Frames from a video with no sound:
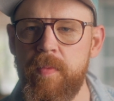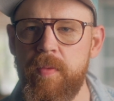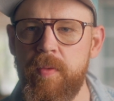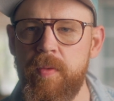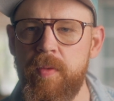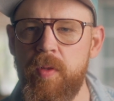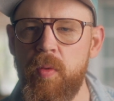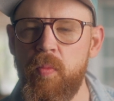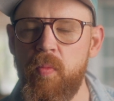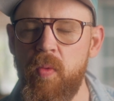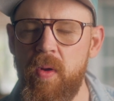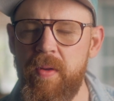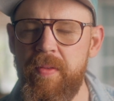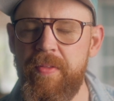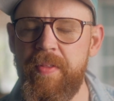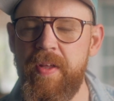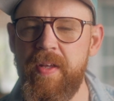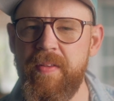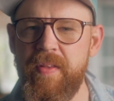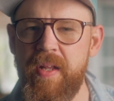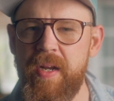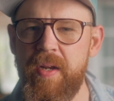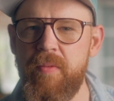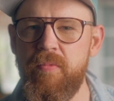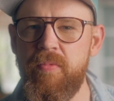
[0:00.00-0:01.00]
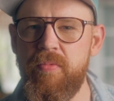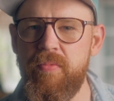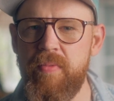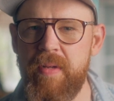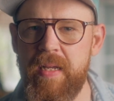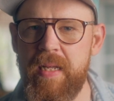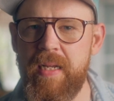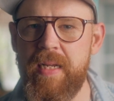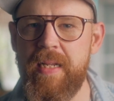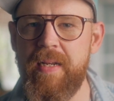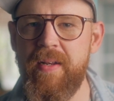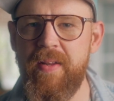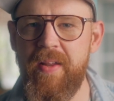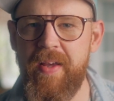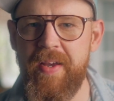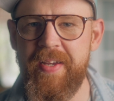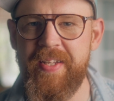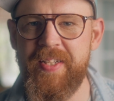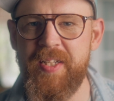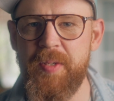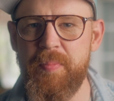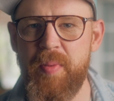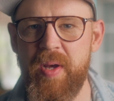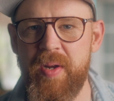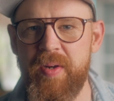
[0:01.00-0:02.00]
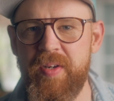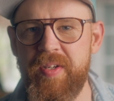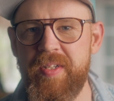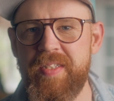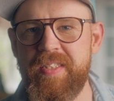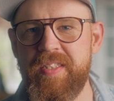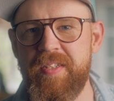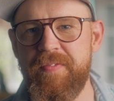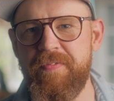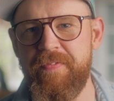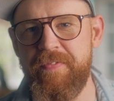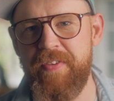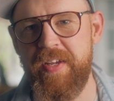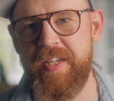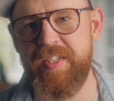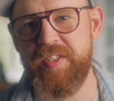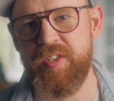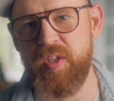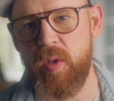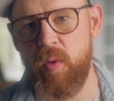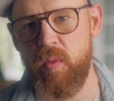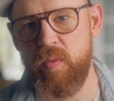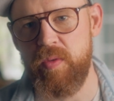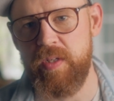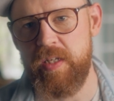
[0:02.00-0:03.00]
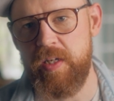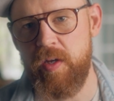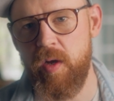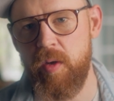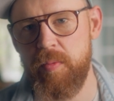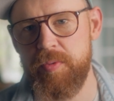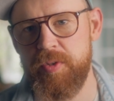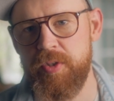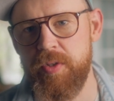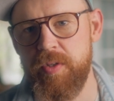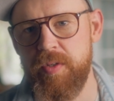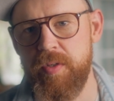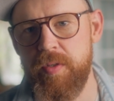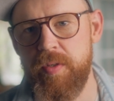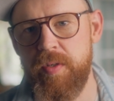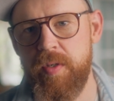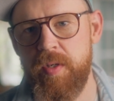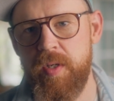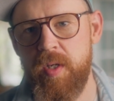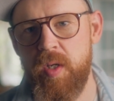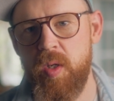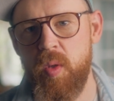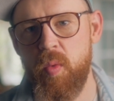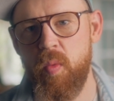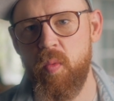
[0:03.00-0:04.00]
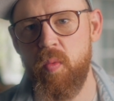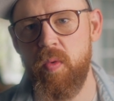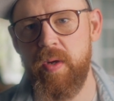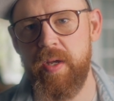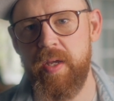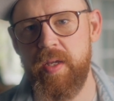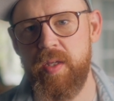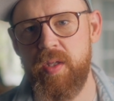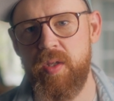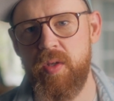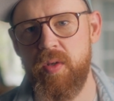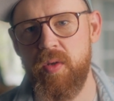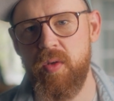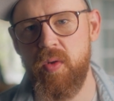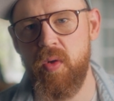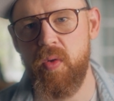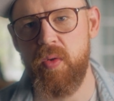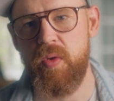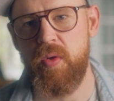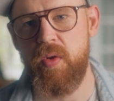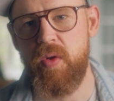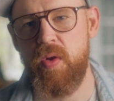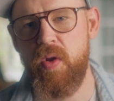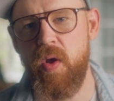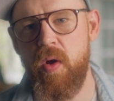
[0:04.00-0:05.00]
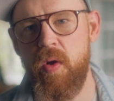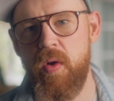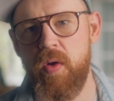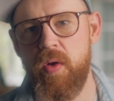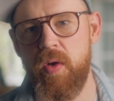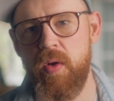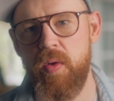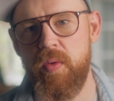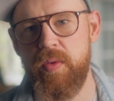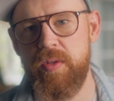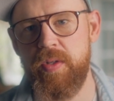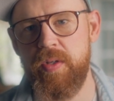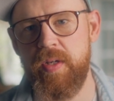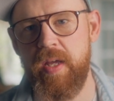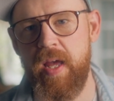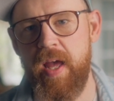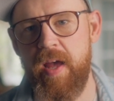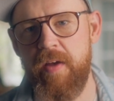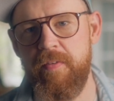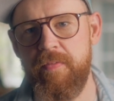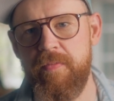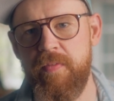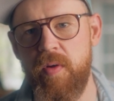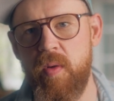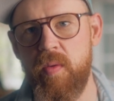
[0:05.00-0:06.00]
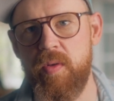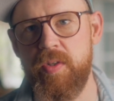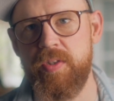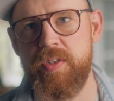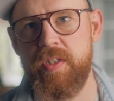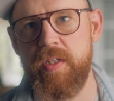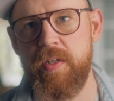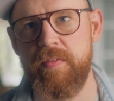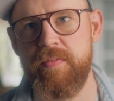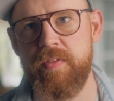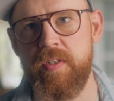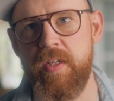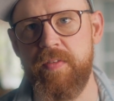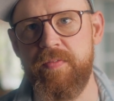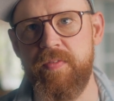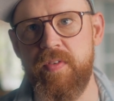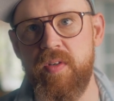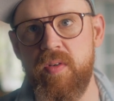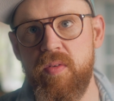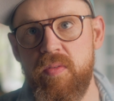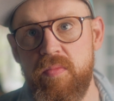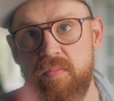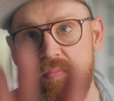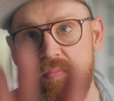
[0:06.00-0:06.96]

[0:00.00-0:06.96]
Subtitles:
the one thing that I really liked about it is the face-only option, where you're not going to have focus shifts if you